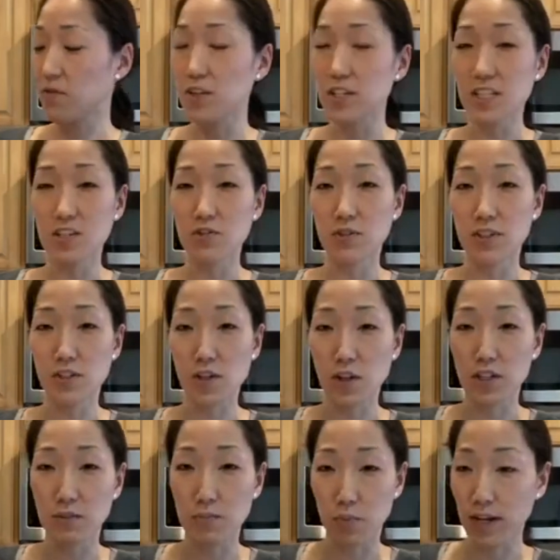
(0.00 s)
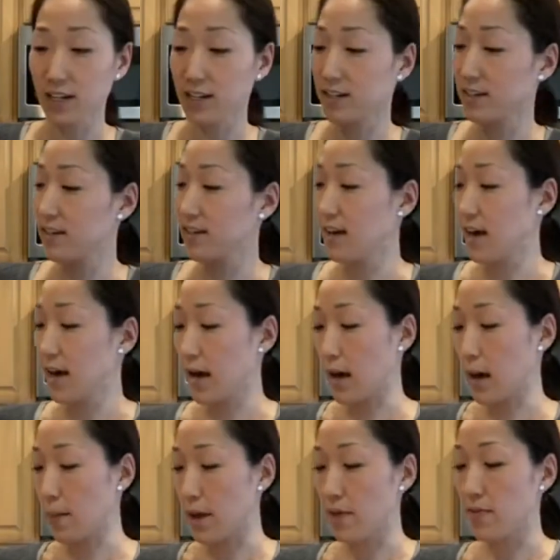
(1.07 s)
freeze into a solid brick.
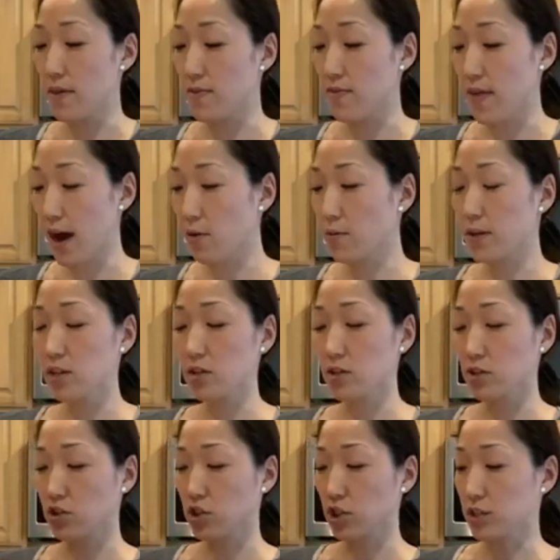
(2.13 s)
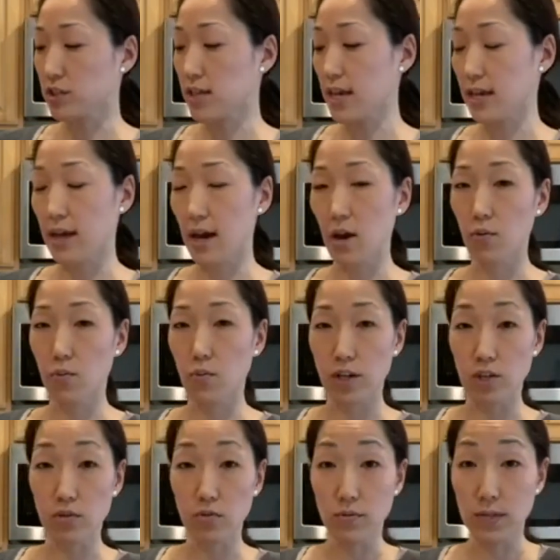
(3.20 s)
And then that way you can just take out
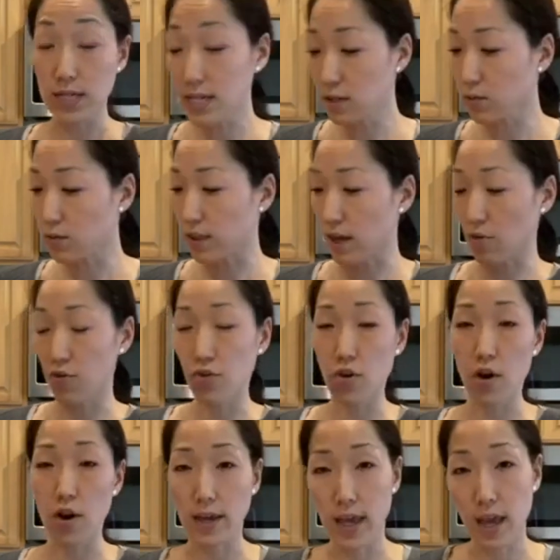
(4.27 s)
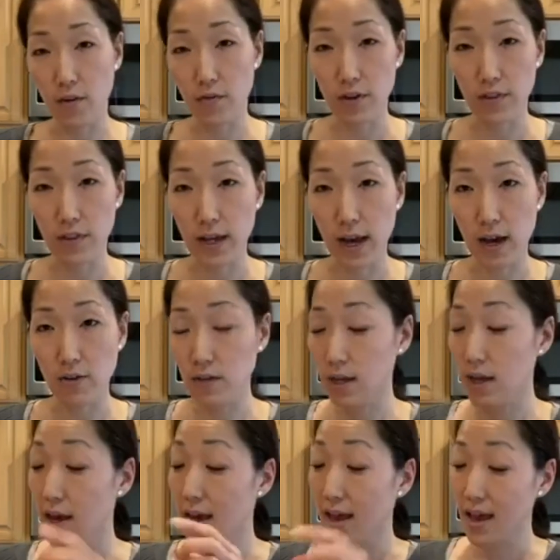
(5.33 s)
what you need without thawing everything out.
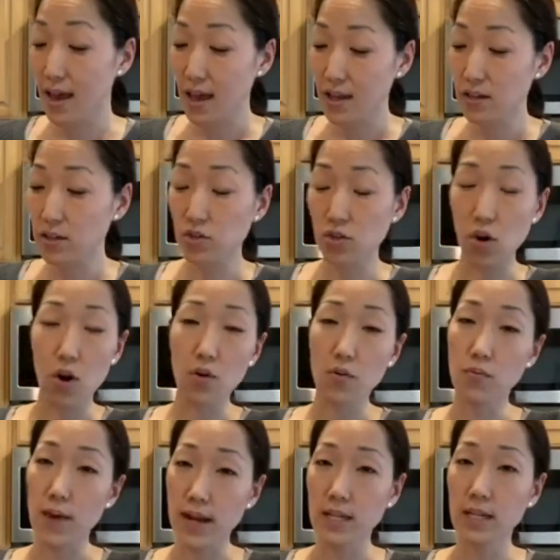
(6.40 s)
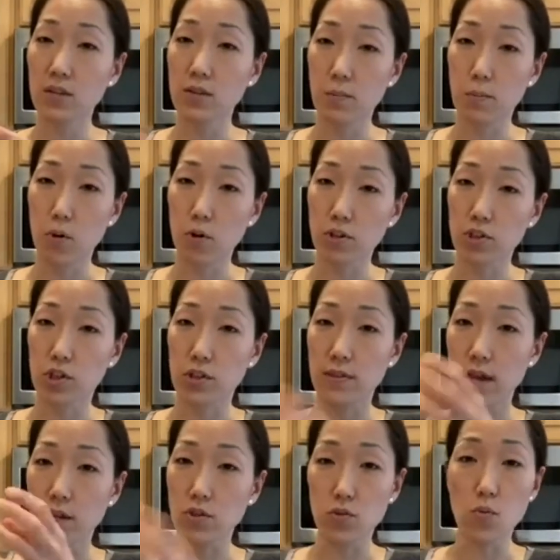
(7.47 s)
And it's already in the portion
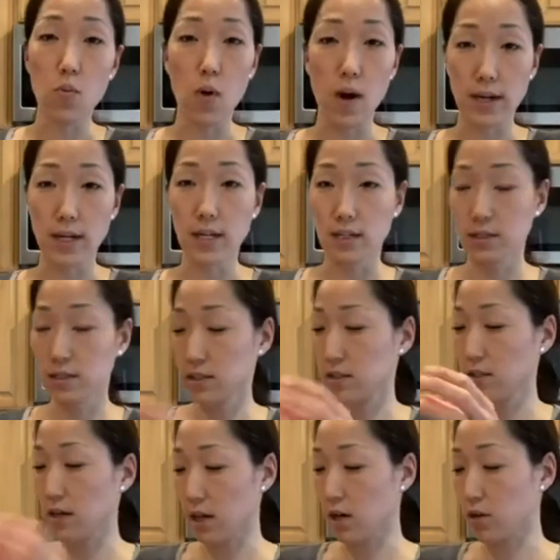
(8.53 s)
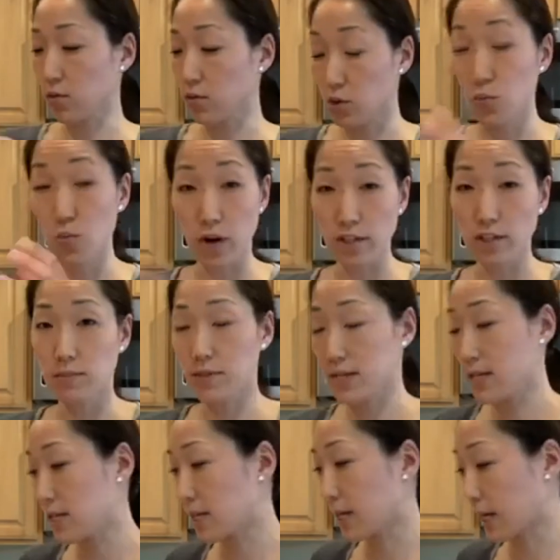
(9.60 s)
that you wanted it, you want to be
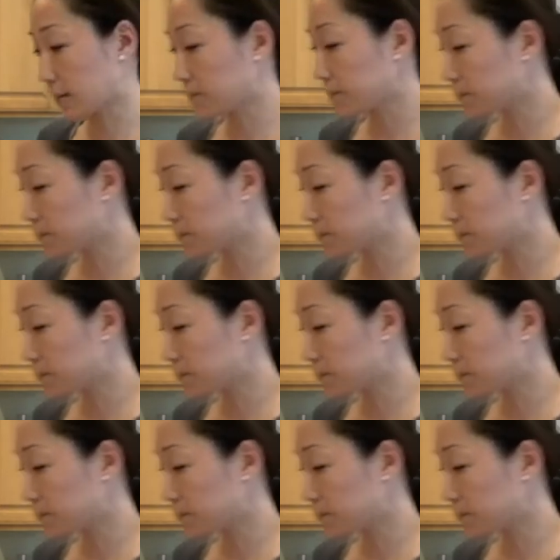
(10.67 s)
eating.